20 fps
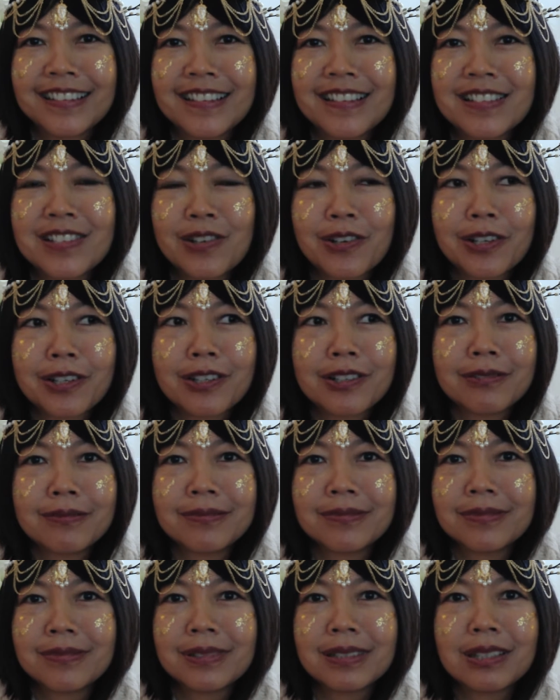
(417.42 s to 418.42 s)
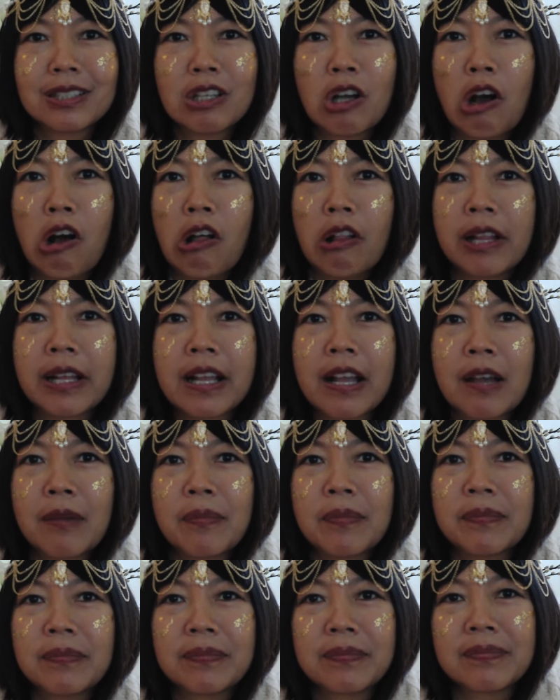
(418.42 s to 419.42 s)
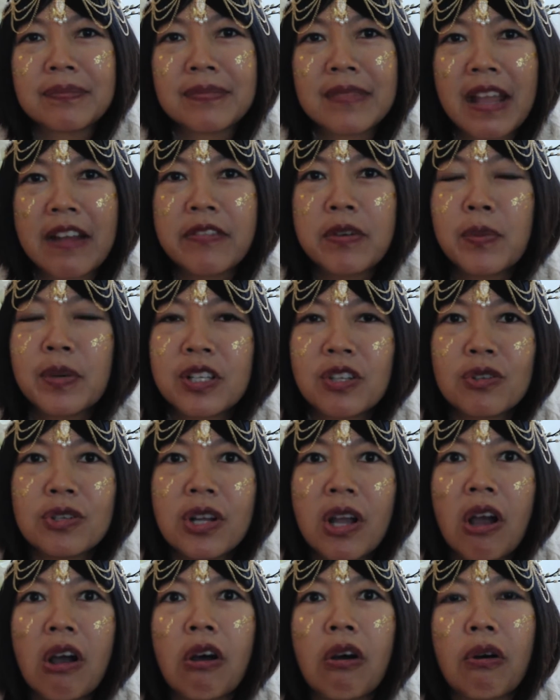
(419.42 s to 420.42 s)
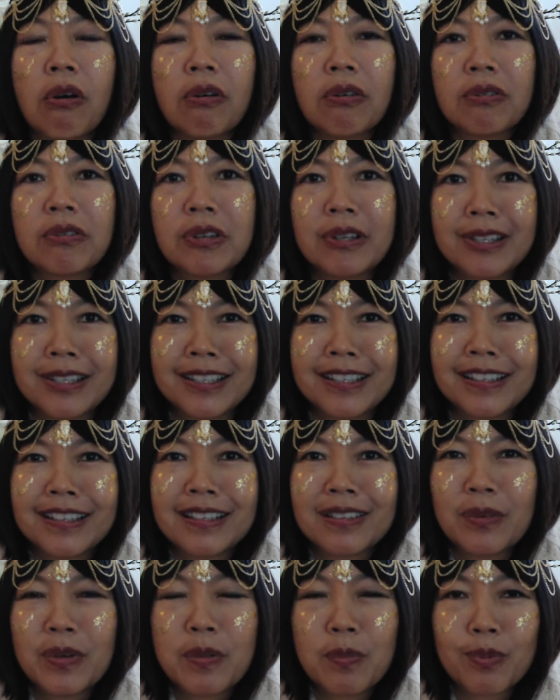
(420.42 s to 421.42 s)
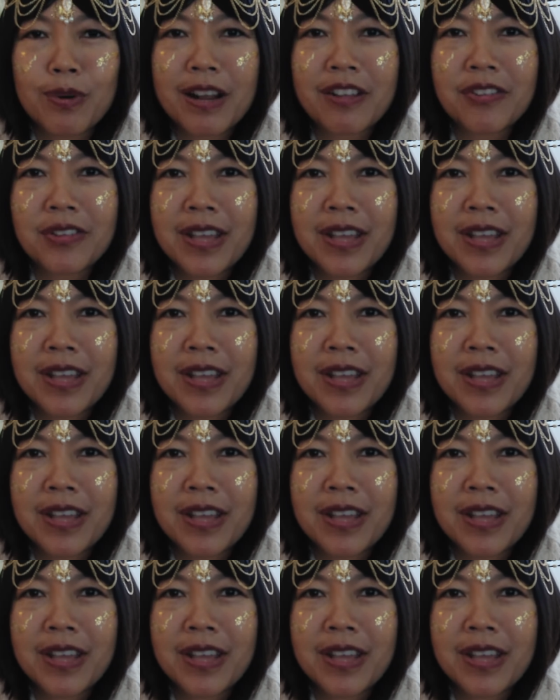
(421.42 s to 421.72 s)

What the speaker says: start calling up everyone you know with breast